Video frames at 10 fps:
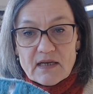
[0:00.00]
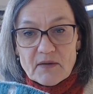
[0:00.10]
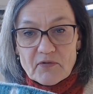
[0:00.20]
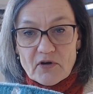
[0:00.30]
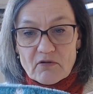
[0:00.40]

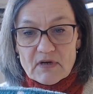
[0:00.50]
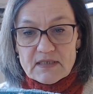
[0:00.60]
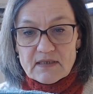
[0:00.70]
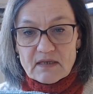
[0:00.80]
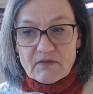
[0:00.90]

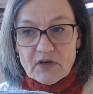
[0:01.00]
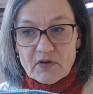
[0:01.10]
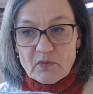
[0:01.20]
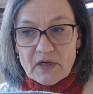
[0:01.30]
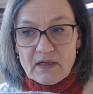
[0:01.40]
progressing very
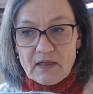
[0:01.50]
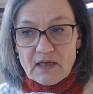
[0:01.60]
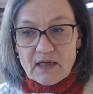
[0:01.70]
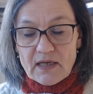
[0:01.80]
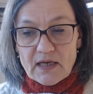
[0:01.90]
well.
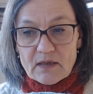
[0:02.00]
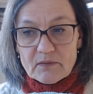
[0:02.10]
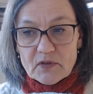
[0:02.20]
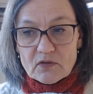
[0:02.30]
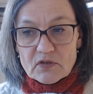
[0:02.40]
I am
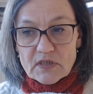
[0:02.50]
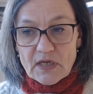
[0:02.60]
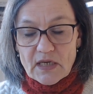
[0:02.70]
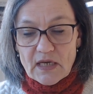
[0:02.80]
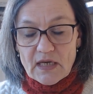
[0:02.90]

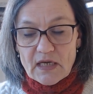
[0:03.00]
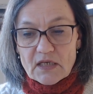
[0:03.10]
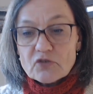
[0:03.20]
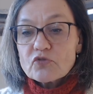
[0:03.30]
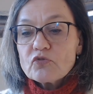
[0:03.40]
using a
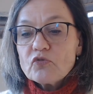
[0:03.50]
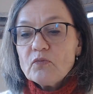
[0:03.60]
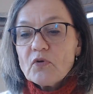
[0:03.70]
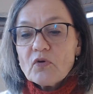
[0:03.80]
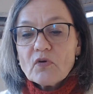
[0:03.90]

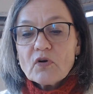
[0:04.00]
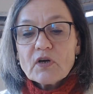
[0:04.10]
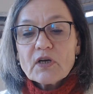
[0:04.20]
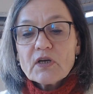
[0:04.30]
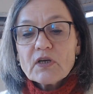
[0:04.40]

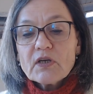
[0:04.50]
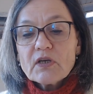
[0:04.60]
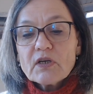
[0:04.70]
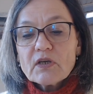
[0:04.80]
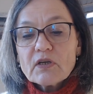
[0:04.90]

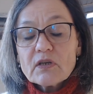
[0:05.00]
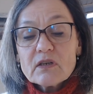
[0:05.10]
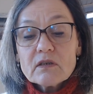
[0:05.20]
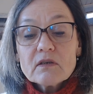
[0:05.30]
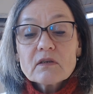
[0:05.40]

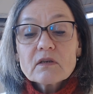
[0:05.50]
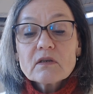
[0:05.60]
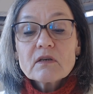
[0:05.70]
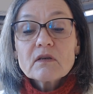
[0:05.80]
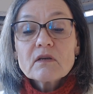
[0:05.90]

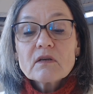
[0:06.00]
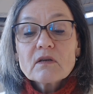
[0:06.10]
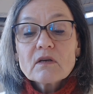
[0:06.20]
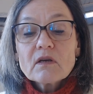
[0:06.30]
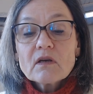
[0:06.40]

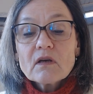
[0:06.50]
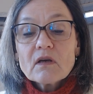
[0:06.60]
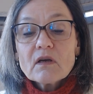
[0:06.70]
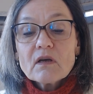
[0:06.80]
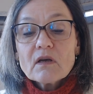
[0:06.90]

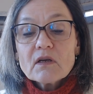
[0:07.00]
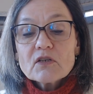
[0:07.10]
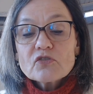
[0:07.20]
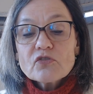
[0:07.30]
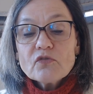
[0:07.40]

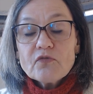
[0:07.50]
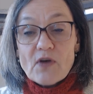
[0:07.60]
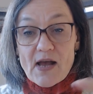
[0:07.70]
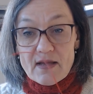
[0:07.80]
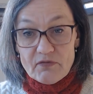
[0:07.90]

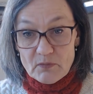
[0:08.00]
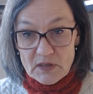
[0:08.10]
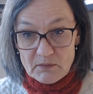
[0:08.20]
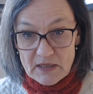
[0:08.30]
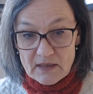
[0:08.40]
2.25
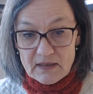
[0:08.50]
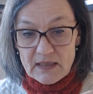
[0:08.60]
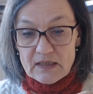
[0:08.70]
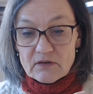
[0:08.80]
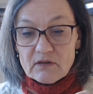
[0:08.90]
millimeter
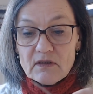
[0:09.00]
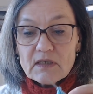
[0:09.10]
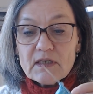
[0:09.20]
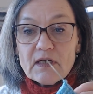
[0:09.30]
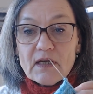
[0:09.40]
needle.
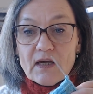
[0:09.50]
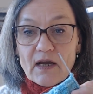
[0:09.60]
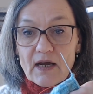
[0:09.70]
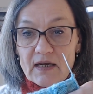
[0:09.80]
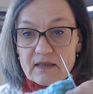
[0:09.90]

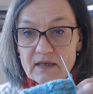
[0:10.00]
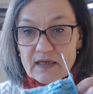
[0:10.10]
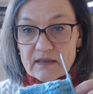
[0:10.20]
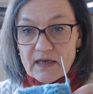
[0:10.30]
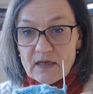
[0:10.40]
I
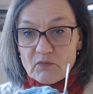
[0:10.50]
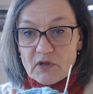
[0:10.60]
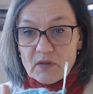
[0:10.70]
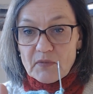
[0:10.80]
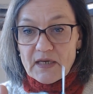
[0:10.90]
think they
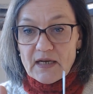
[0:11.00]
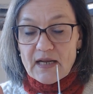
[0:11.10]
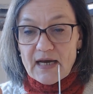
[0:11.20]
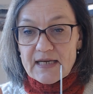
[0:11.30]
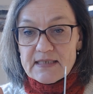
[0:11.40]
will be
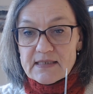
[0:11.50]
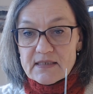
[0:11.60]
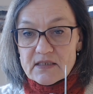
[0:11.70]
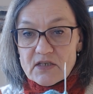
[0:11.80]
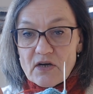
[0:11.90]
nice and
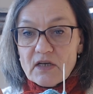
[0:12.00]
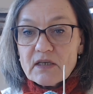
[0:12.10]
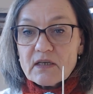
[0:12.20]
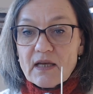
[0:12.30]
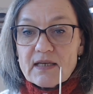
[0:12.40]
snug
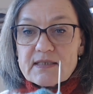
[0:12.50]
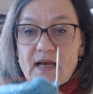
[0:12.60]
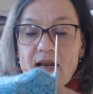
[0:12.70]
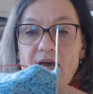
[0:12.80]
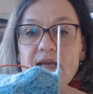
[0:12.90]
as I
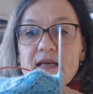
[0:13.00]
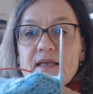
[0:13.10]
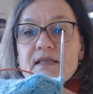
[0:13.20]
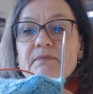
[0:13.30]
like it.